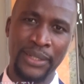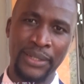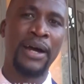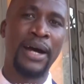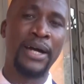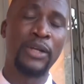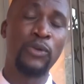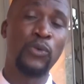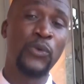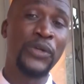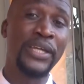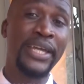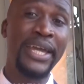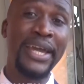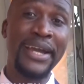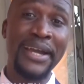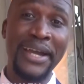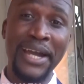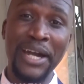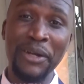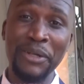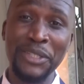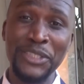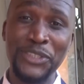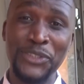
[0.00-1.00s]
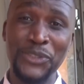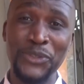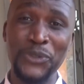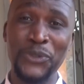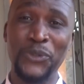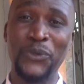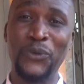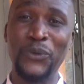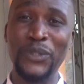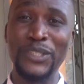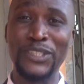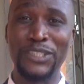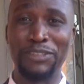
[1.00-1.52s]
And we encourage you
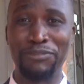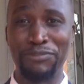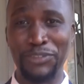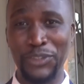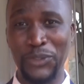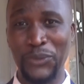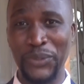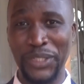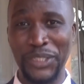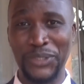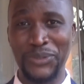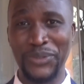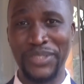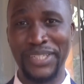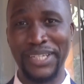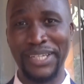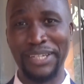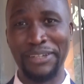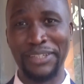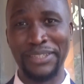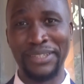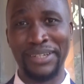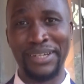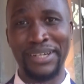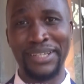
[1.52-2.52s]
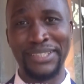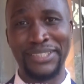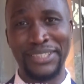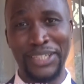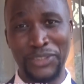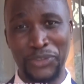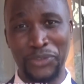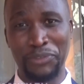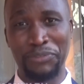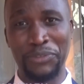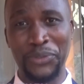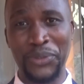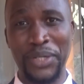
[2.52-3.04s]
who is viewing today,
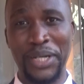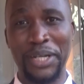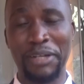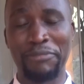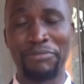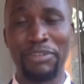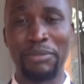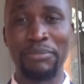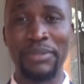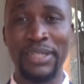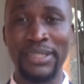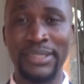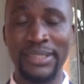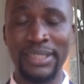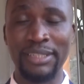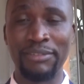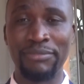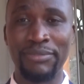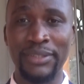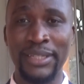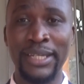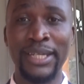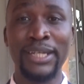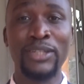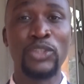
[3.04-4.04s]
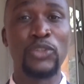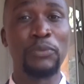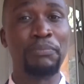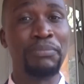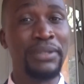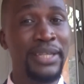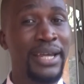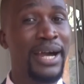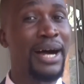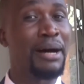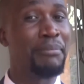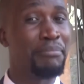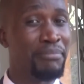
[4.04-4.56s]
Church of Uganda Family TV, to
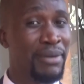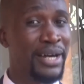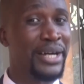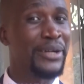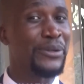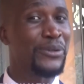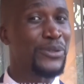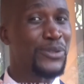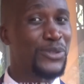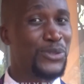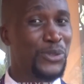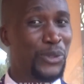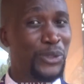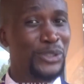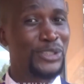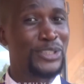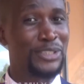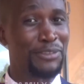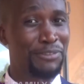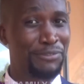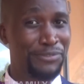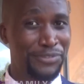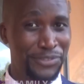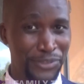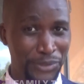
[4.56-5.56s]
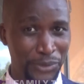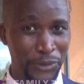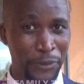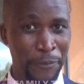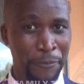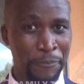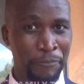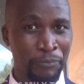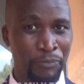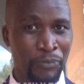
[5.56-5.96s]
be among those few